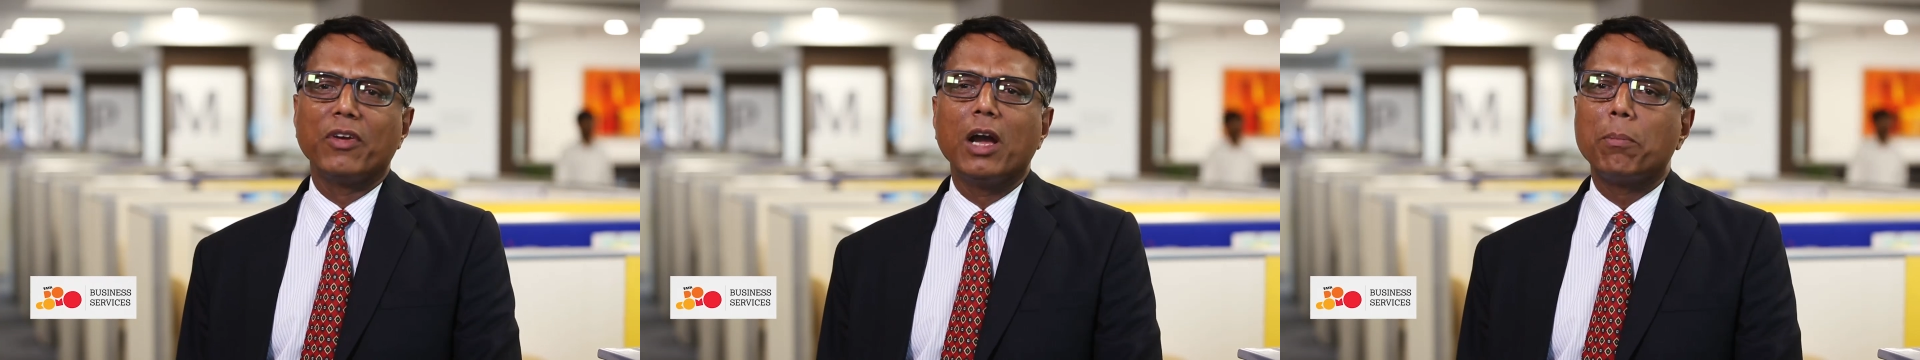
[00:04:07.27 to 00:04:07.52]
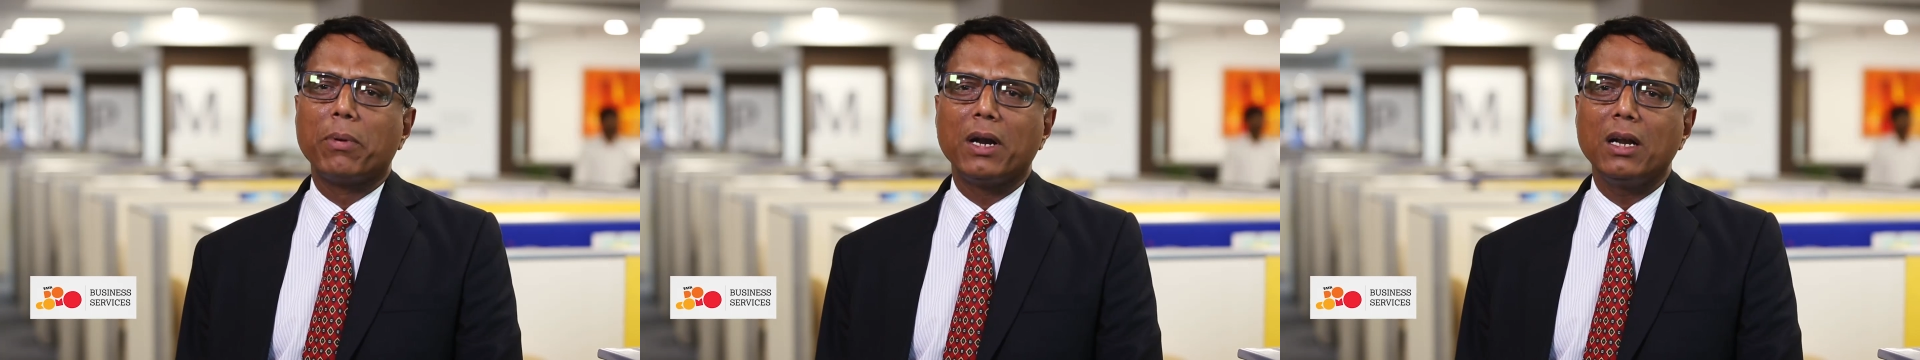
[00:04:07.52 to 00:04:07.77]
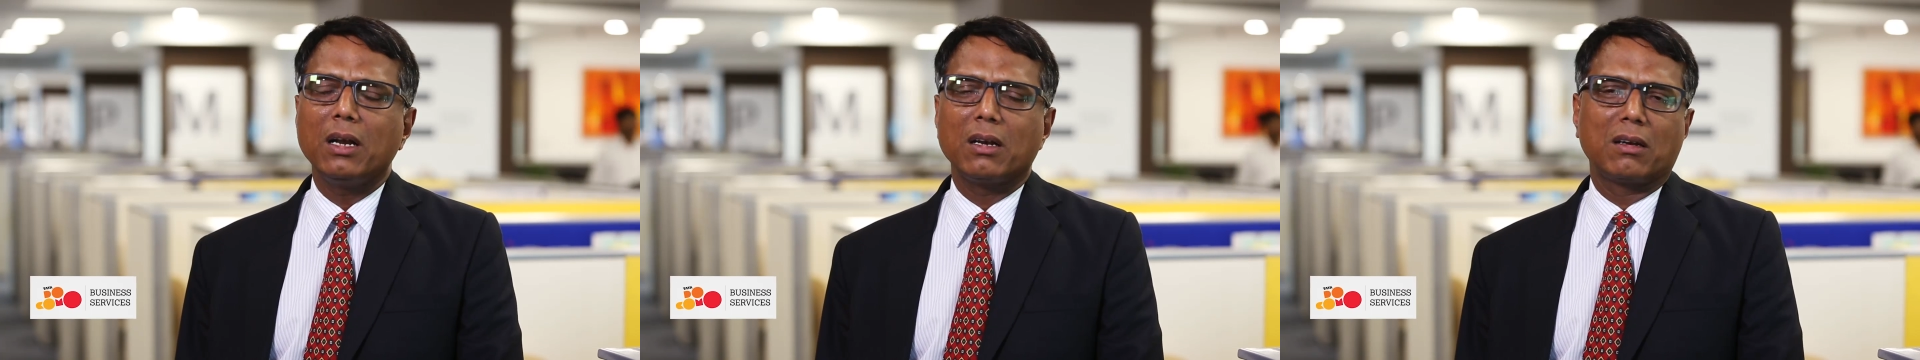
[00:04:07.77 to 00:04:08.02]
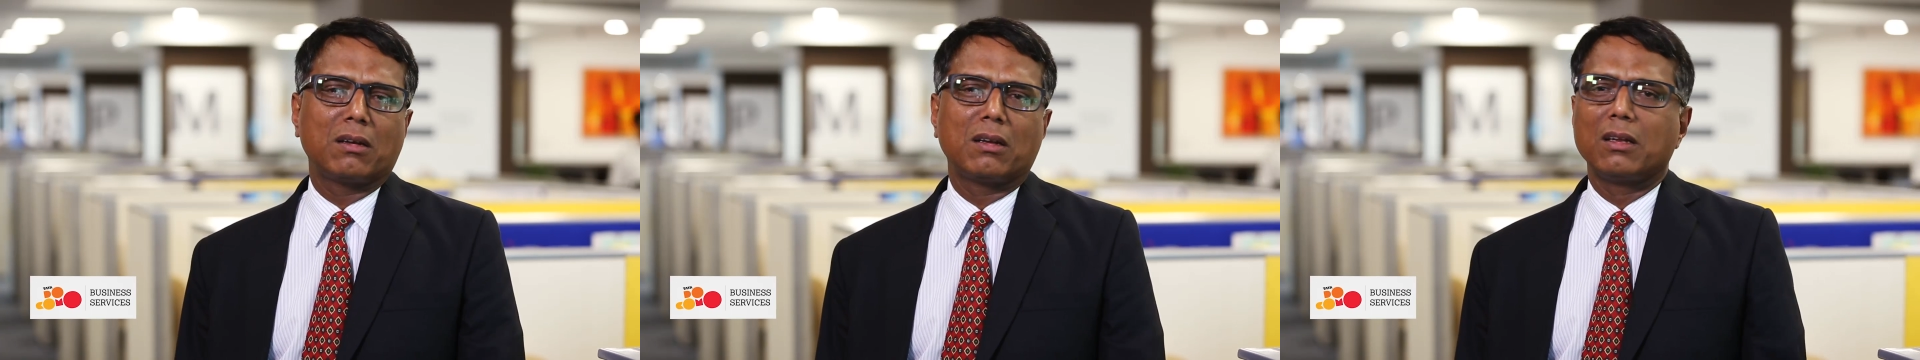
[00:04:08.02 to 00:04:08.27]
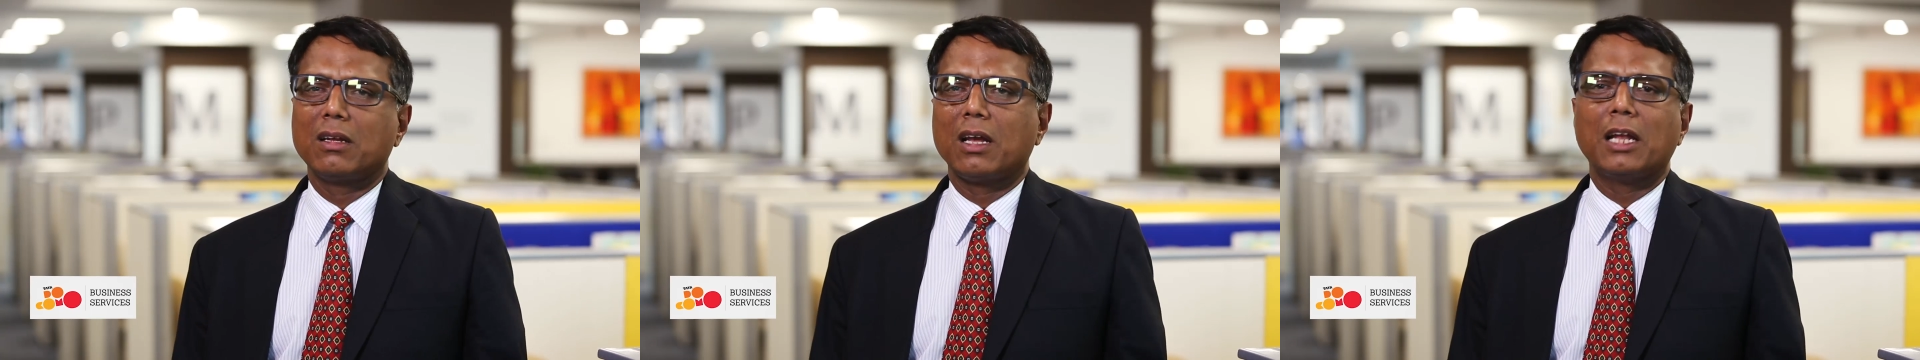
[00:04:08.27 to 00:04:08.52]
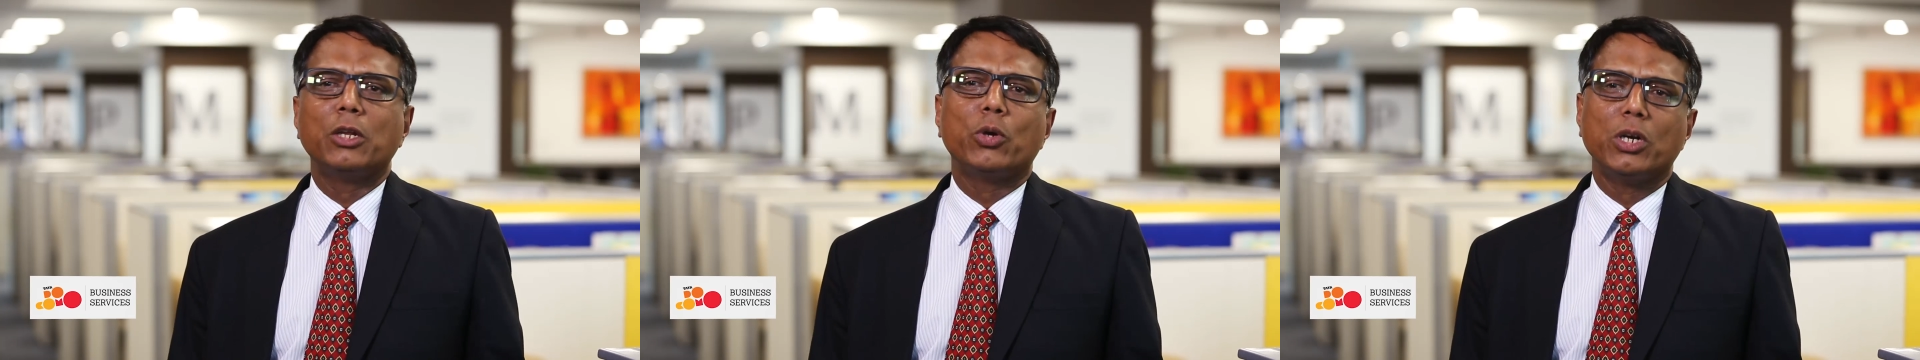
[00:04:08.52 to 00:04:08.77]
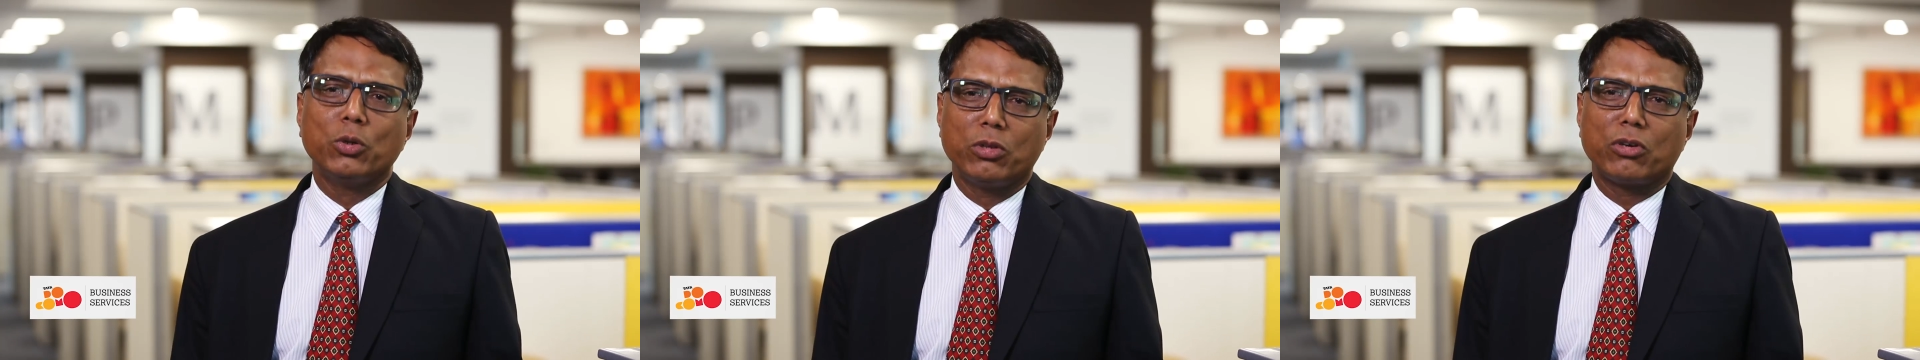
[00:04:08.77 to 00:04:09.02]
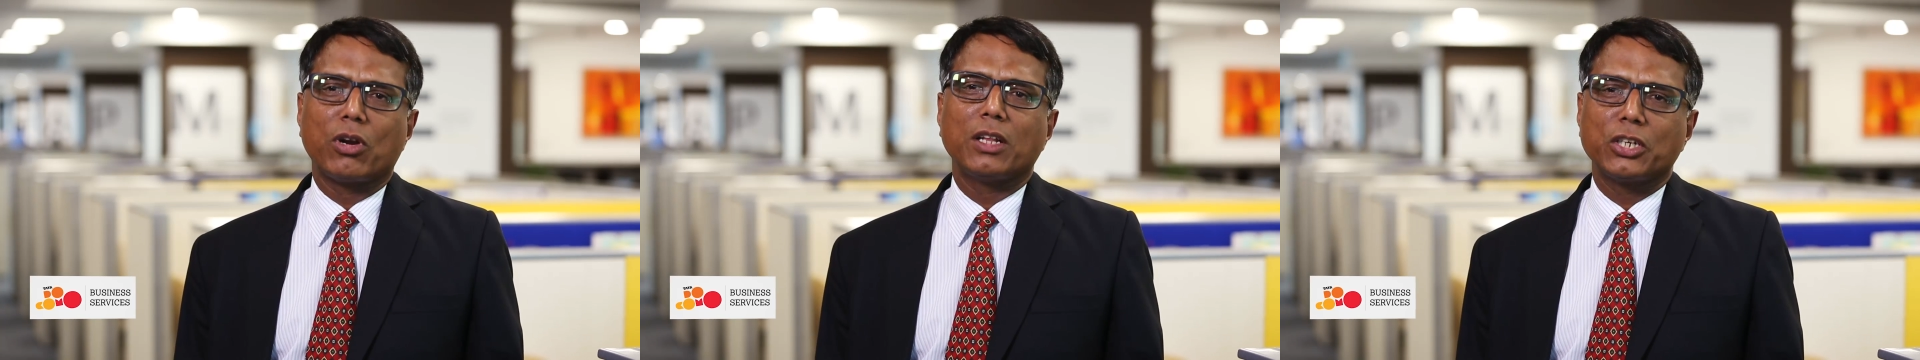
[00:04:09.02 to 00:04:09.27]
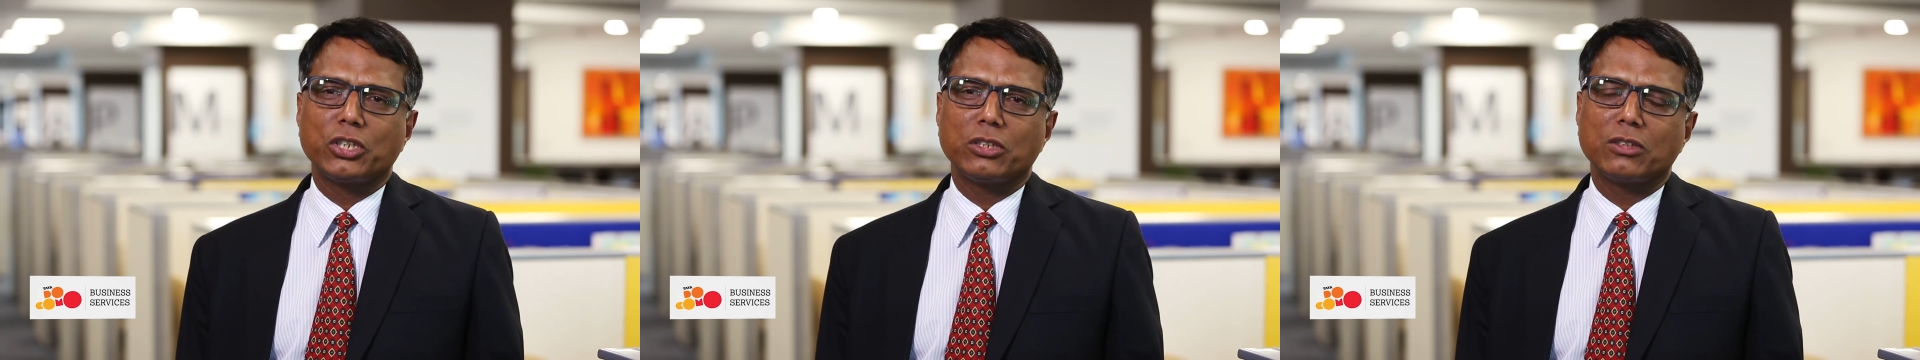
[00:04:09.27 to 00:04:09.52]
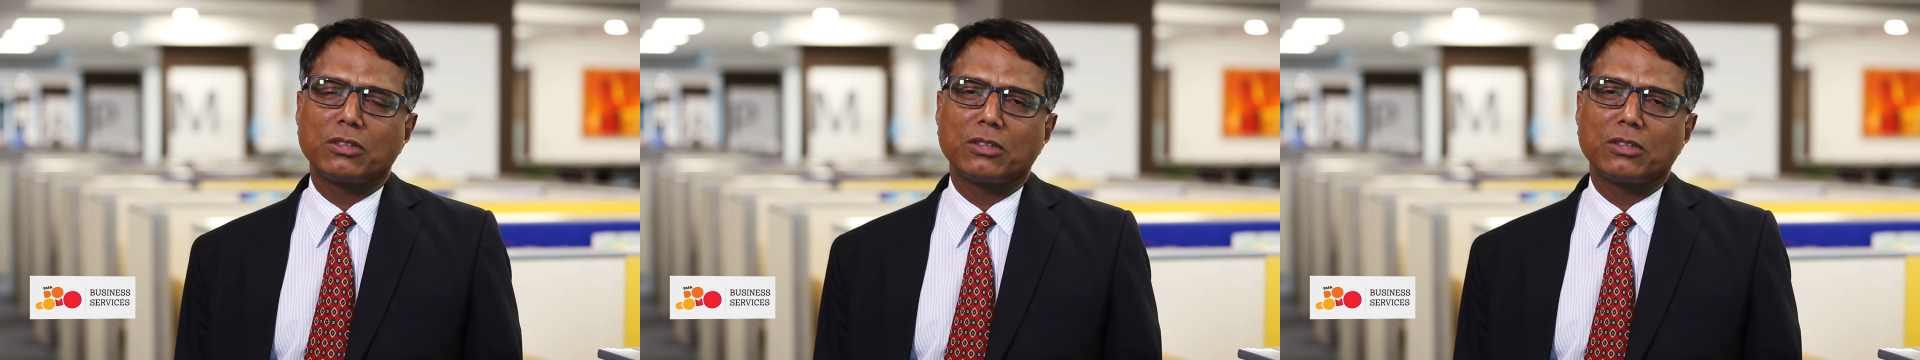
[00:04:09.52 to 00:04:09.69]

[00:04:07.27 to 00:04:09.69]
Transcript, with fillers: fingerprint and you can do the transaction.